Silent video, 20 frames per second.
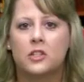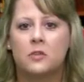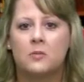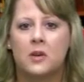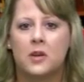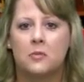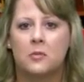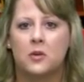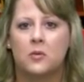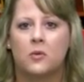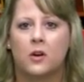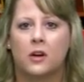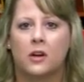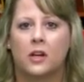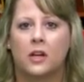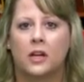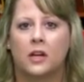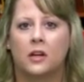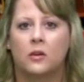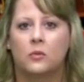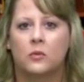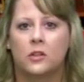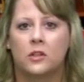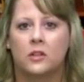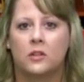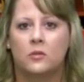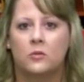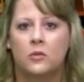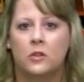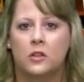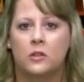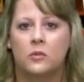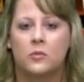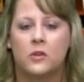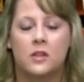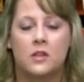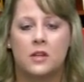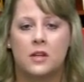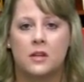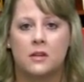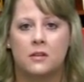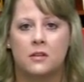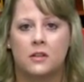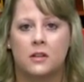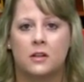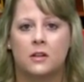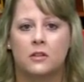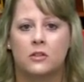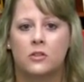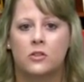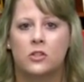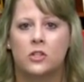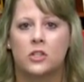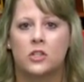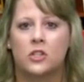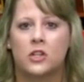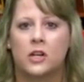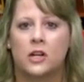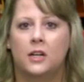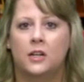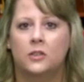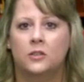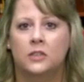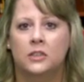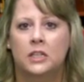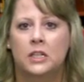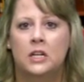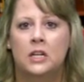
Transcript: you may be working one-on-one with an inclusion child,